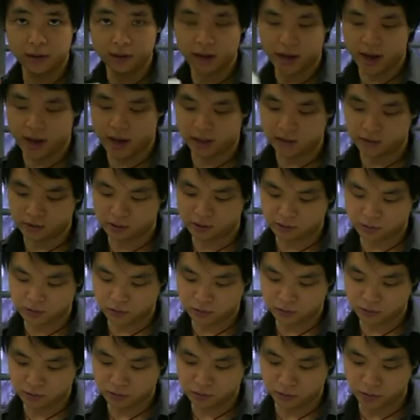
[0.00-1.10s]
and
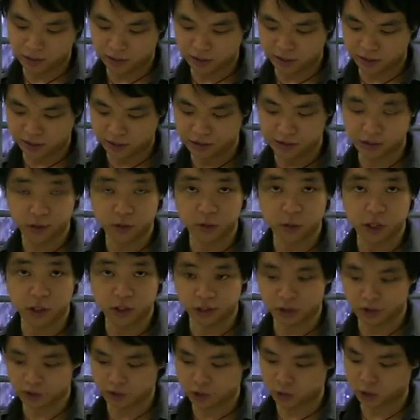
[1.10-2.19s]
we get this
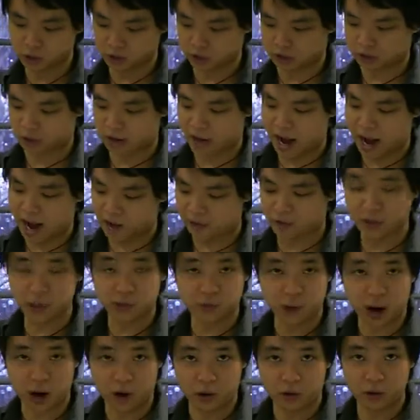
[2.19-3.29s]
expression, which is our
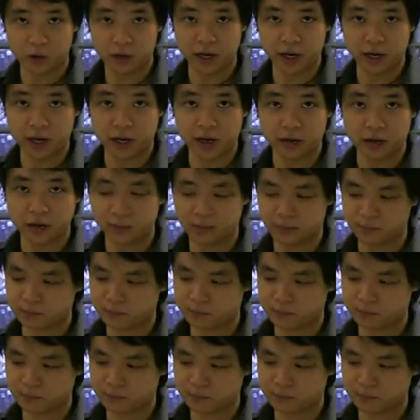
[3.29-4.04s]
average power radiated.